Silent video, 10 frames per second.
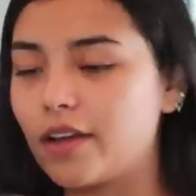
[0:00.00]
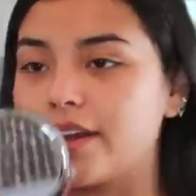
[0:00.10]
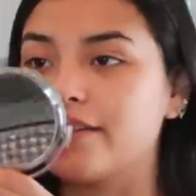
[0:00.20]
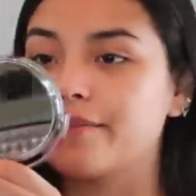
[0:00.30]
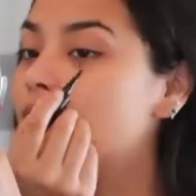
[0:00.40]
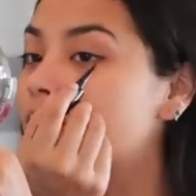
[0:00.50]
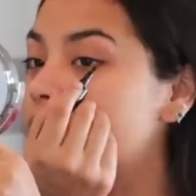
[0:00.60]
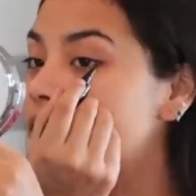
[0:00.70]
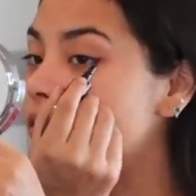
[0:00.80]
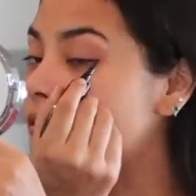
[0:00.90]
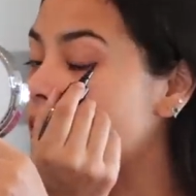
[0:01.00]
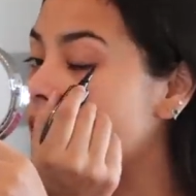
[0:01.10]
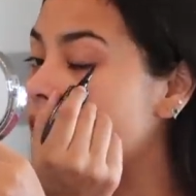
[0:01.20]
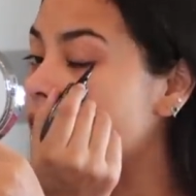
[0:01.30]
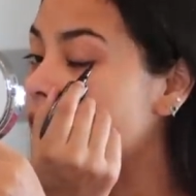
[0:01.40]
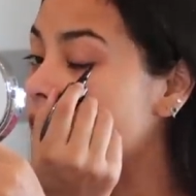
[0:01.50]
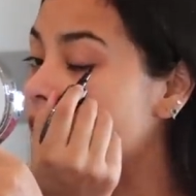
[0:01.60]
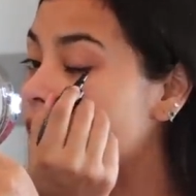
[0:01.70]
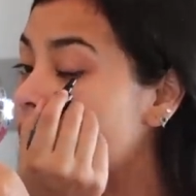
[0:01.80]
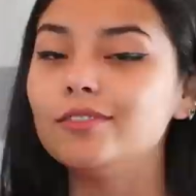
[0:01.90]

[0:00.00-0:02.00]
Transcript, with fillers: Okay, let's see what we can do here.